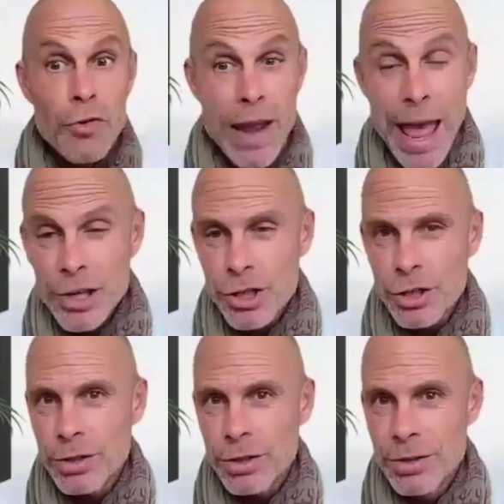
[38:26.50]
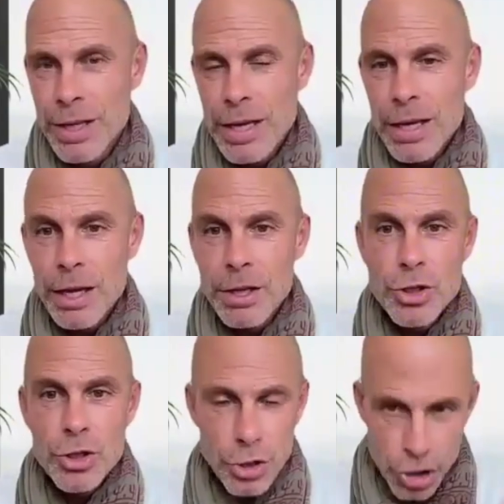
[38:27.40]
your reaction, it
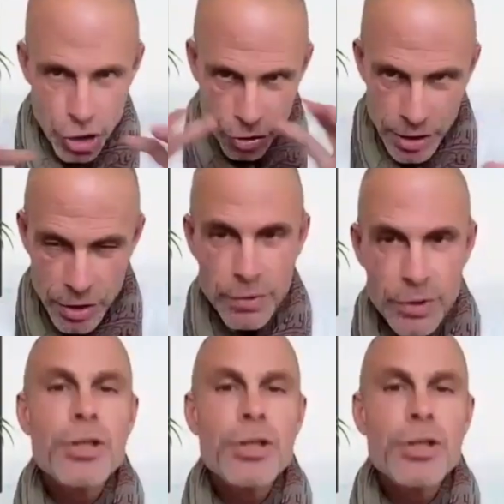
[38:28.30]
can turn a stressful